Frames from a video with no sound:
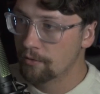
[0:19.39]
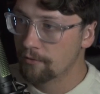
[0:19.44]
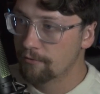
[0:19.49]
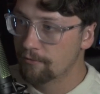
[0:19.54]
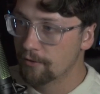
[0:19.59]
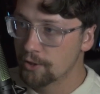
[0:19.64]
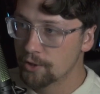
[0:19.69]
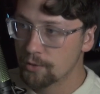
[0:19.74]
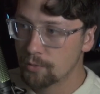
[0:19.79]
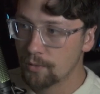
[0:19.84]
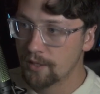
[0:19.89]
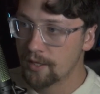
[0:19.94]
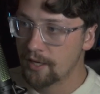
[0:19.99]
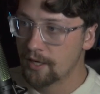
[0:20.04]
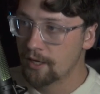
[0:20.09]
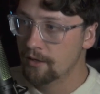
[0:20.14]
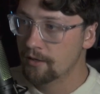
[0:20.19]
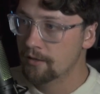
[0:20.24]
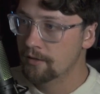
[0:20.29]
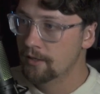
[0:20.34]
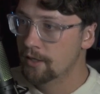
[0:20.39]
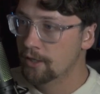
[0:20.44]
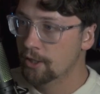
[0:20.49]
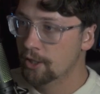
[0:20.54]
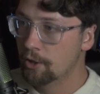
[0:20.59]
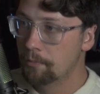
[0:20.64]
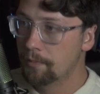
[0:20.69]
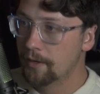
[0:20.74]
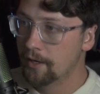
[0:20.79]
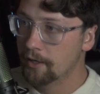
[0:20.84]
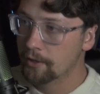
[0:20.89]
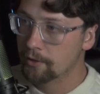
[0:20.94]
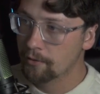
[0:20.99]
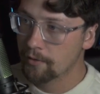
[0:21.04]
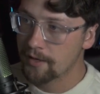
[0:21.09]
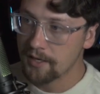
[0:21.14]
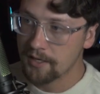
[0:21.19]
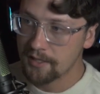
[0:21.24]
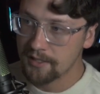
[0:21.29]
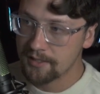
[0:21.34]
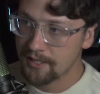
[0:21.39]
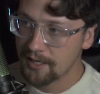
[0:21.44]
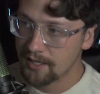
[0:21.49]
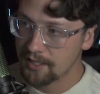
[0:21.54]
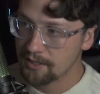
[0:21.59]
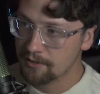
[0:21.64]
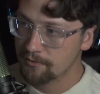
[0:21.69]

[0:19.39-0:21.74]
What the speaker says: First one here, Gobert, great contest,